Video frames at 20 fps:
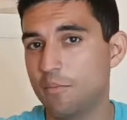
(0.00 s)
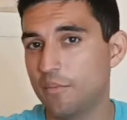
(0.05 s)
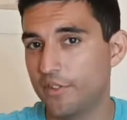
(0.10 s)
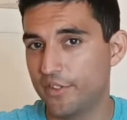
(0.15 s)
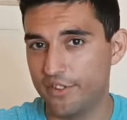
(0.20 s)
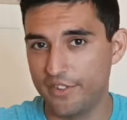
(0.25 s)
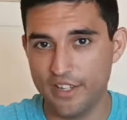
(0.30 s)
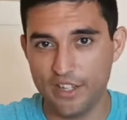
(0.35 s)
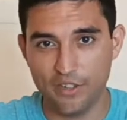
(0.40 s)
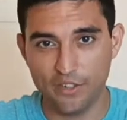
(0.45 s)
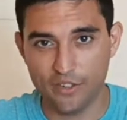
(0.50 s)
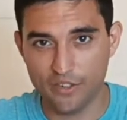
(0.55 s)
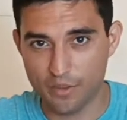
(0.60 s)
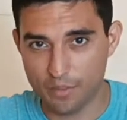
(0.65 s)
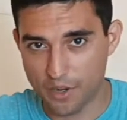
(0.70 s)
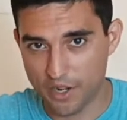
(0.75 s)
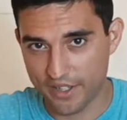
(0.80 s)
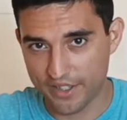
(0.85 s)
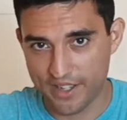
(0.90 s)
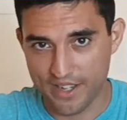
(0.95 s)
steal
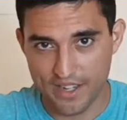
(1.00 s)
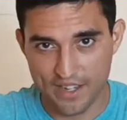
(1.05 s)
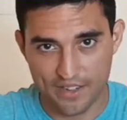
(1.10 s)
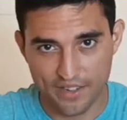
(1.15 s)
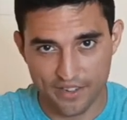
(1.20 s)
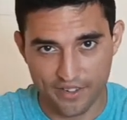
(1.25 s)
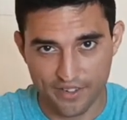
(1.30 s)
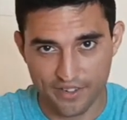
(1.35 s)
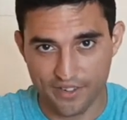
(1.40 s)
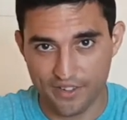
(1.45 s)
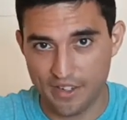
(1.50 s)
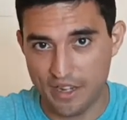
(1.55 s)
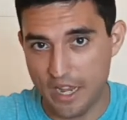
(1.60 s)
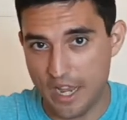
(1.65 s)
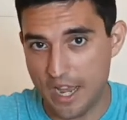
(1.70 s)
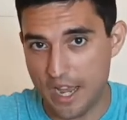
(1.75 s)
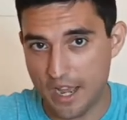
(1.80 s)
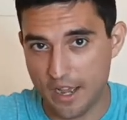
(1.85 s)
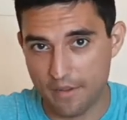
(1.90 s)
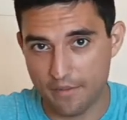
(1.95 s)
some ideas,
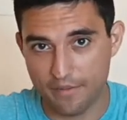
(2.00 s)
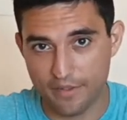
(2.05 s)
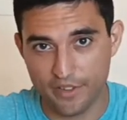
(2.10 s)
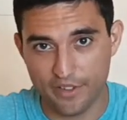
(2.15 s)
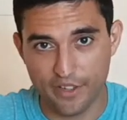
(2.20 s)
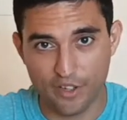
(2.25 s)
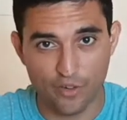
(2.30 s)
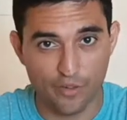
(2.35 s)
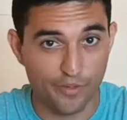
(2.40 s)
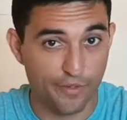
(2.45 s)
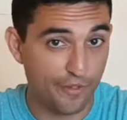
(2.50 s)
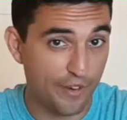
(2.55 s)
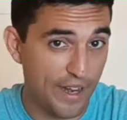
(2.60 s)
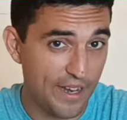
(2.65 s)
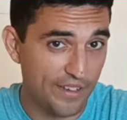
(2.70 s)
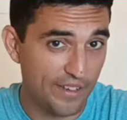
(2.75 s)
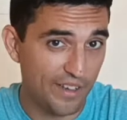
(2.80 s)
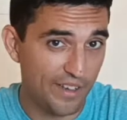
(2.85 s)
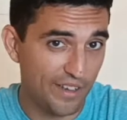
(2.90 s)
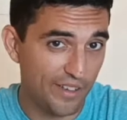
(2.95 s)
steal
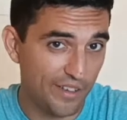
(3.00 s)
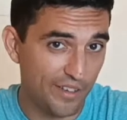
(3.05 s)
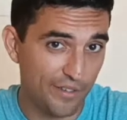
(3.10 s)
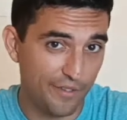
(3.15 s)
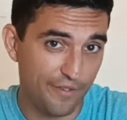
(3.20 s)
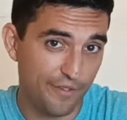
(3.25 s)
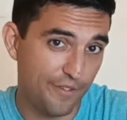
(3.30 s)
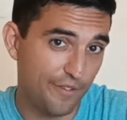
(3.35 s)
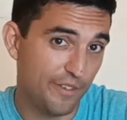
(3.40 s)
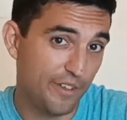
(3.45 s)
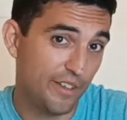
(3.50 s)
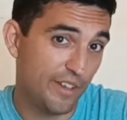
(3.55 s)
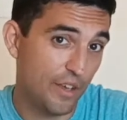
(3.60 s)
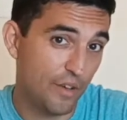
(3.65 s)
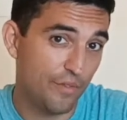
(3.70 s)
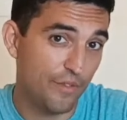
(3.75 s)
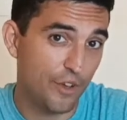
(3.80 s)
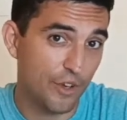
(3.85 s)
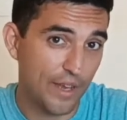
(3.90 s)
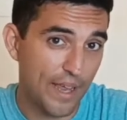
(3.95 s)
phrases,
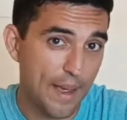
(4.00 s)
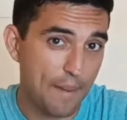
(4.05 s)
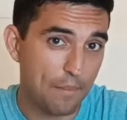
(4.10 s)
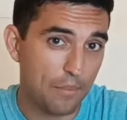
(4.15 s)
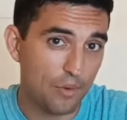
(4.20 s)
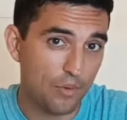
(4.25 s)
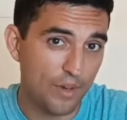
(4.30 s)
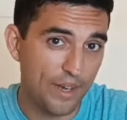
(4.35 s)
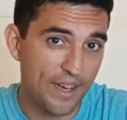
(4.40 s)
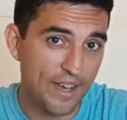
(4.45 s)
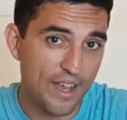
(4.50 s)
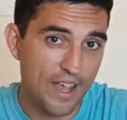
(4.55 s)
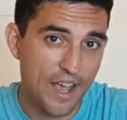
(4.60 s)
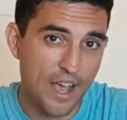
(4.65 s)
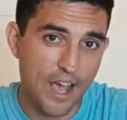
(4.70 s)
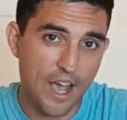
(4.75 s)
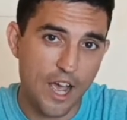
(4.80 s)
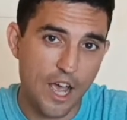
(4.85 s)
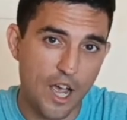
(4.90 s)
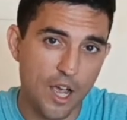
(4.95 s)
steal vocabulary,
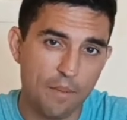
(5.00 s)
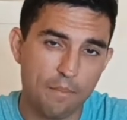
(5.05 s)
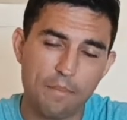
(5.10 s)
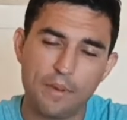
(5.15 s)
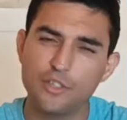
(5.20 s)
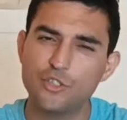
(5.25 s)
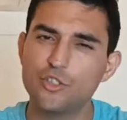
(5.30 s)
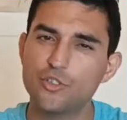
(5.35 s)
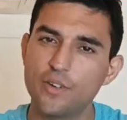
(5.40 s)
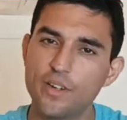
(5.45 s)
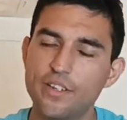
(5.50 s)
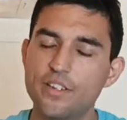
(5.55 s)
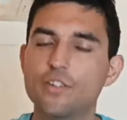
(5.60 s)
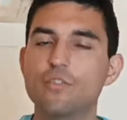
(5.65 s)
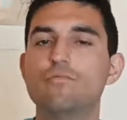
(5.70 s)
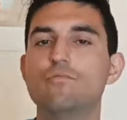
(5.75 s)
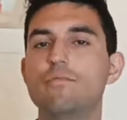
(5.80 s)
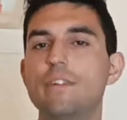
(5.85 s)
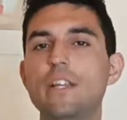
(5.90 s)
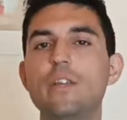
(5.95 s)
but try to
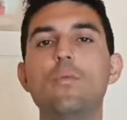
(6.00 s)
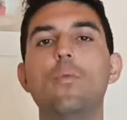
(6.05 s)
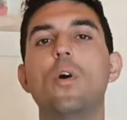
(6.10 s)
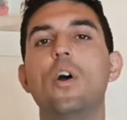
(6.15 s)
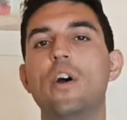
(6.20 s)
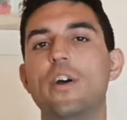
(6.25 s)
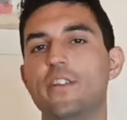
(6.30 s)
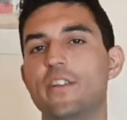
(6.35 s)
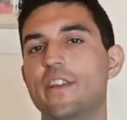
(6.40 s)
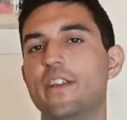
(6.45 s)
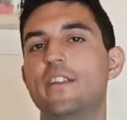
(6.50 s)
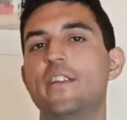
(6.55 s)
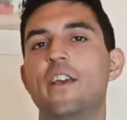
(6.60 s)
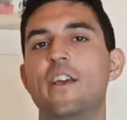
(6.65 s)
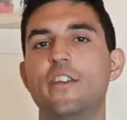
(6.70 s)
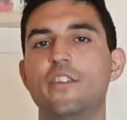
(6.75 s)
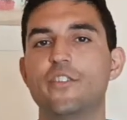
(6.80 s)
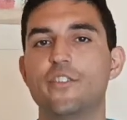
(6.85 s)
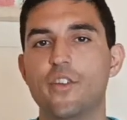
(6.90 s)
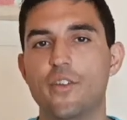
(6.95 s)
reword it
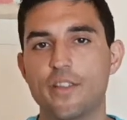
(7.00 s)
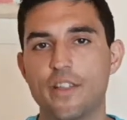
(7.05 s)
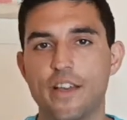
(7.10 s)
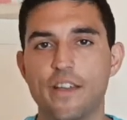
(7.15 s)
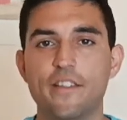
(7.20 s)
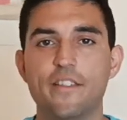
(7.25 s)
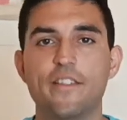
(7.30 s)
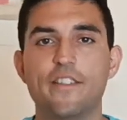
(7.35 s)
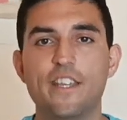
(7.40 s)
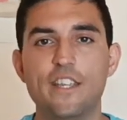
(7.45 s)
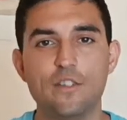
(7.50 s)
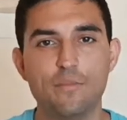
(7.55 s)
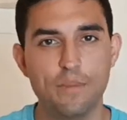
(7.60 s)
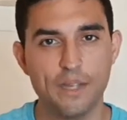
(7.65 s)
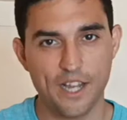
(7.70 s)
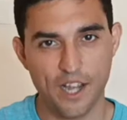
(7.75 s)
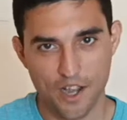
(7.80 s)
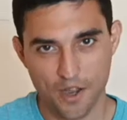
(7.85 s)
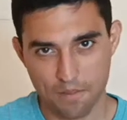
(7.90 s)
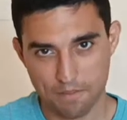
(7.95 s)
so that these
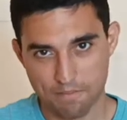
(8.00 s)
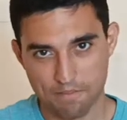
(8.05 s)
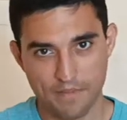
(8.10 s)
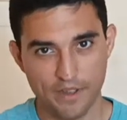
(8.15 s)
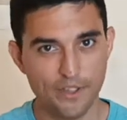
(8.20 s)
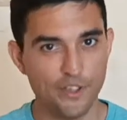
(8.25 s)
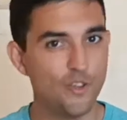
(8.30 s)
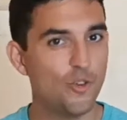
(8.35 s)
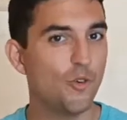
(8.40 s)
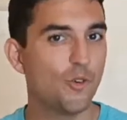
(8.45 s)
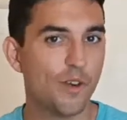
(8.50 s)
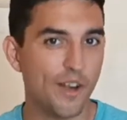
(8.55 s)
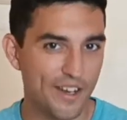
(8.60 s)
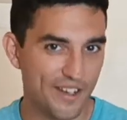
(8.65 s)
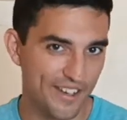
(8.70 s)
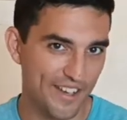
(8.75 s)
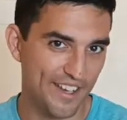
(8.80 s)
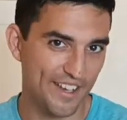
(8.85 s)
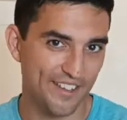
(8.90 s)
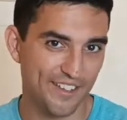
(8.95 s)
become your
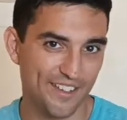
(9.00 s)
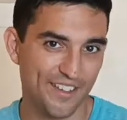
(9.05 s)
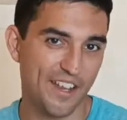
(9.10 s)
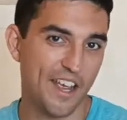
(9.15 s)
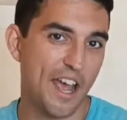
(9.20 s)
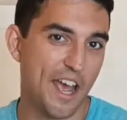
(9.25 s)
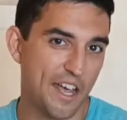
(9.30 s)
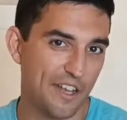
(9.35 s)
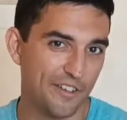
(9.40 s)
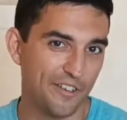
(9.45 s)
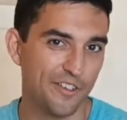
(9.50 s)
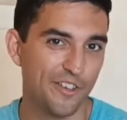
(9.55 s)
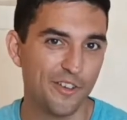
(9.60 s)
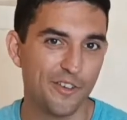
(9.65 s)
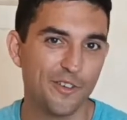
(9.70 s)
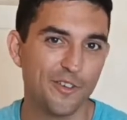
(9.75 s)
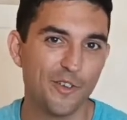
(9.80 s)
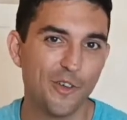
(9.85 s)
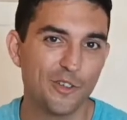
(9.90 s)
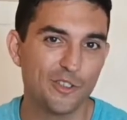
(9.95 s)
ideas and
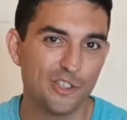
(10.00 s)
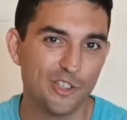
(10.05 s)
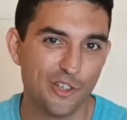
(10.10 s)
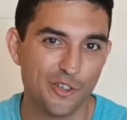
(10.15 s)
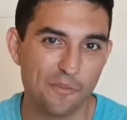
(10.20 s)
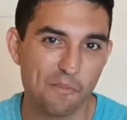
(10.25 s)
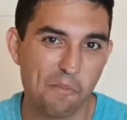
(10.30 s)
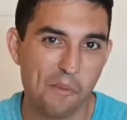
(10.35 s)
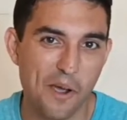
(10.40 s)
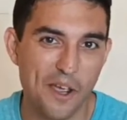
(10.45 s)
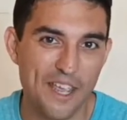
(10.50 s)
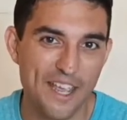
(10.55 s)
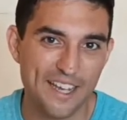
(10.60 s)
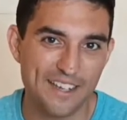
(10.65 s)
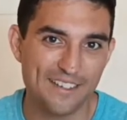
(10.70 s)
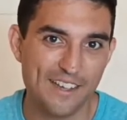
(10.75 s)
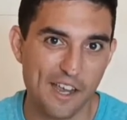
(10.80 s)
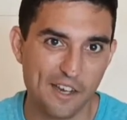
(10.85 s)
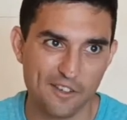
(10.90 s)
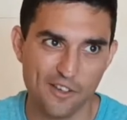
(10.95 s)
not just my
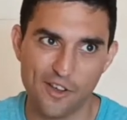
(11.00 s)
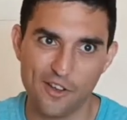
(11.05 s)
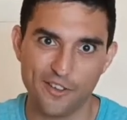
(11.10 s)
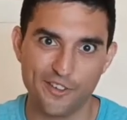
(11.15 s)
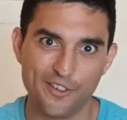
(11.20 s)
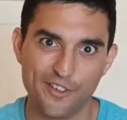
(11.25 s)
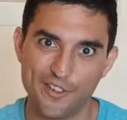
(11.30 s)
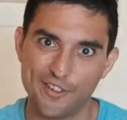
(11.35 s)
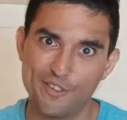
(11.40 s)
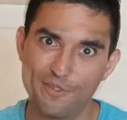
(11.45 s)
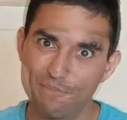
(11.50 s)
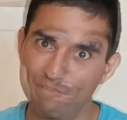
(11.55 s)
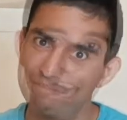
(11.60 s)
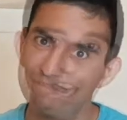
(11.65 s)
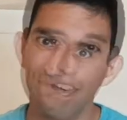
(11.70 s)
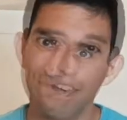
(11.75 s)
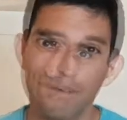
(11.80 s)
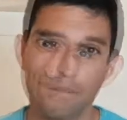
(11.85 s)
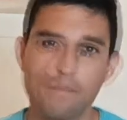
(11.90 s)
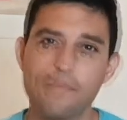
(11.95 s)
exact answers.
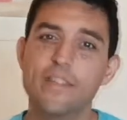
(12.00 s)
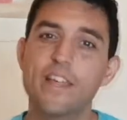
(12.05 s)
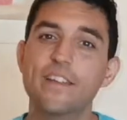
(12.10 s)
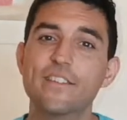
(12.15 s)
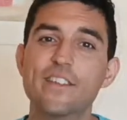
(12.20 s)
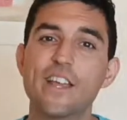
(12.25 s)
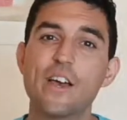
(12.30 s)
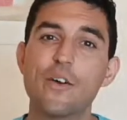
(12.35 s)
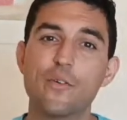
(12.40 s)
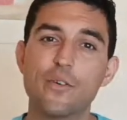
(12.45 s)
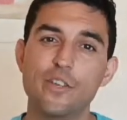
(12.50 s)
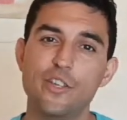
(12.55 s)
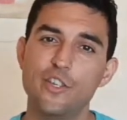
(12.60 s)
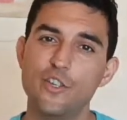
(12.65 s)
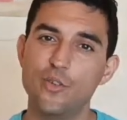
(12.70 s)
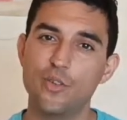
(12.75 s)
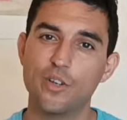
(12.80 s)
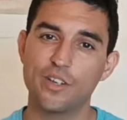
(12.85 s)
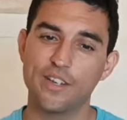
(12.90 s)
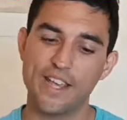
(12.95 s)
That's how
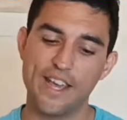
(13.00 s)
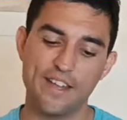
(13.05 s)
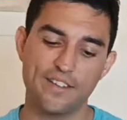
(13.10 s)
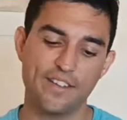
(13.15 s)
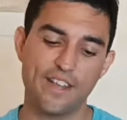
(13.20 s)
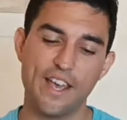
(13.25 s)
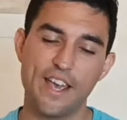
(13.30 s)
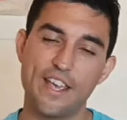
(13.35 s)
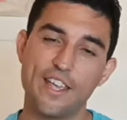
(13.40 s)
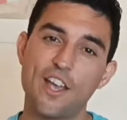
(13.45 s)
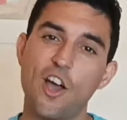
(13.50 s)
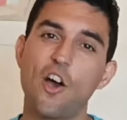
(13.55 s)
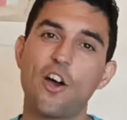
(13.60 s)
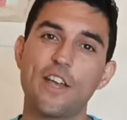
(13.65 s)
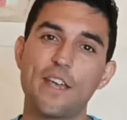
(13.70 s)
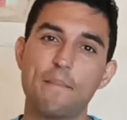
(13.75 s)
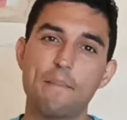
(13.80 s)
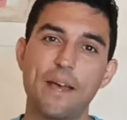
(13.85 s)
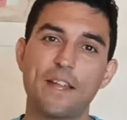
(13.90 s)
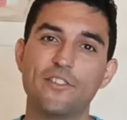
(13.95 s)
you can get a
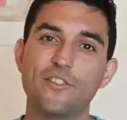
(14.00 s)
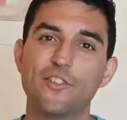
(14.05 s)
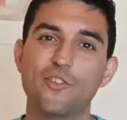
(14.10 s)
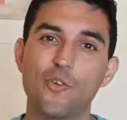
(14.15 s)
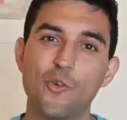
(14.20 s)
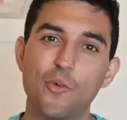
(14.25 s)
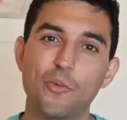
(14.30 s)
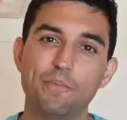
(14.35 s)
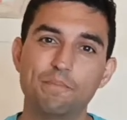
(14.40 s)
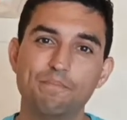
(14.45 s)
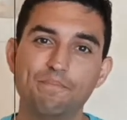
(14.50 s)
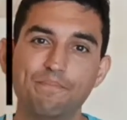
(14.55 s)
higher band score.